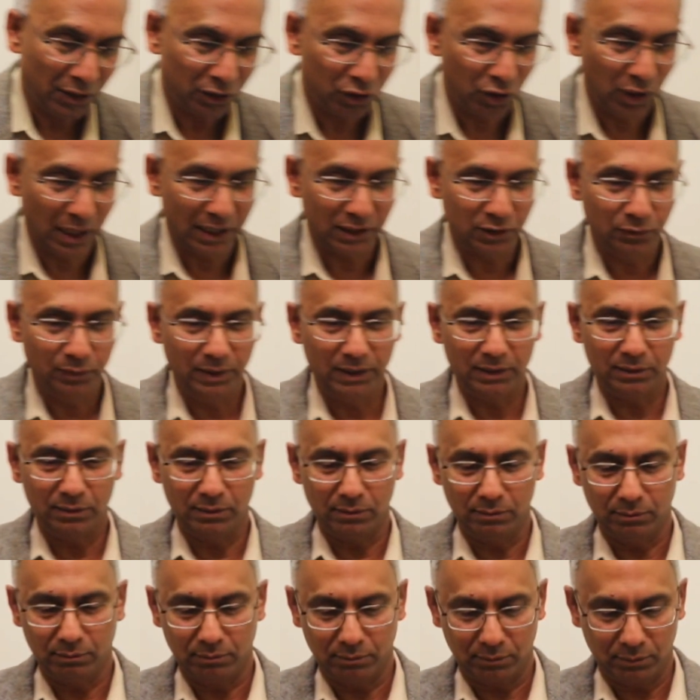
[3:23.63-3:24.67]
So as we
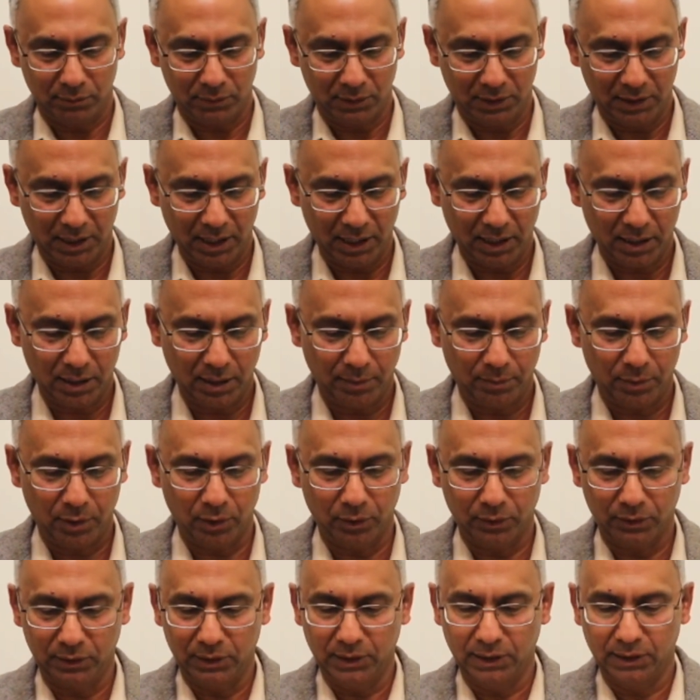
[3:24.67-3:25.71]
think
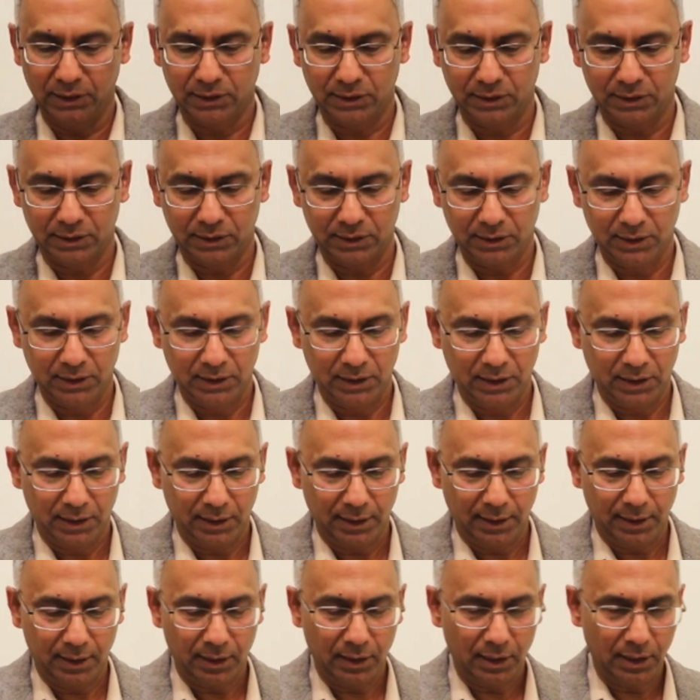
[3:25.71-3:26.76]
about this,
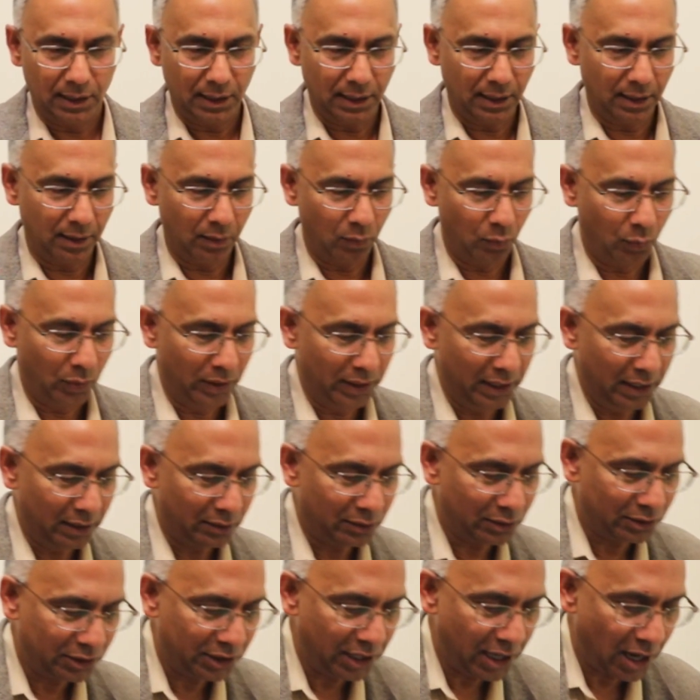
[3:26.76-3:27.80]
we
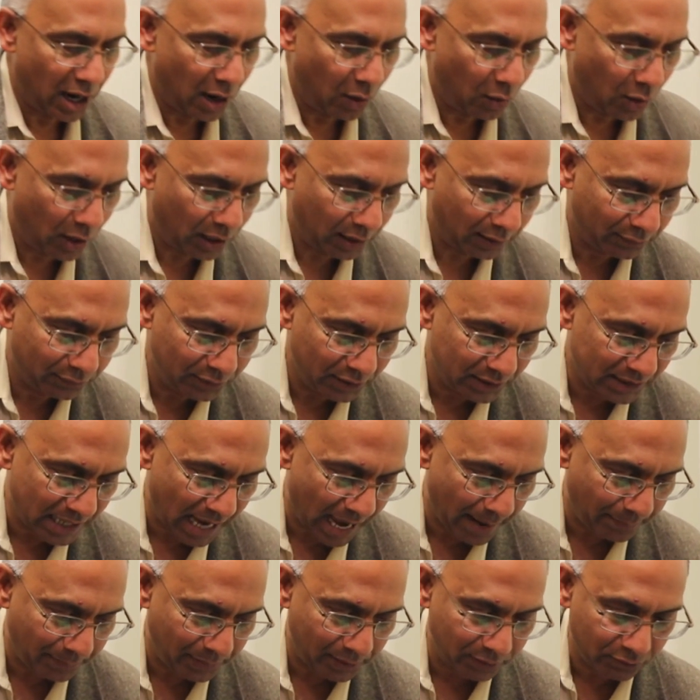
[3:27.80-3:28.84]
need to see how all of this
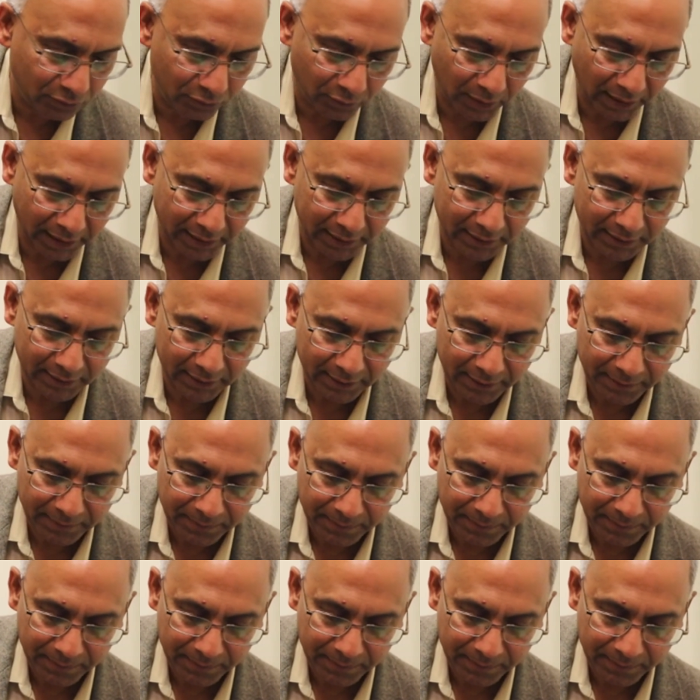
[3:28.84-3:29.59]
happens, right?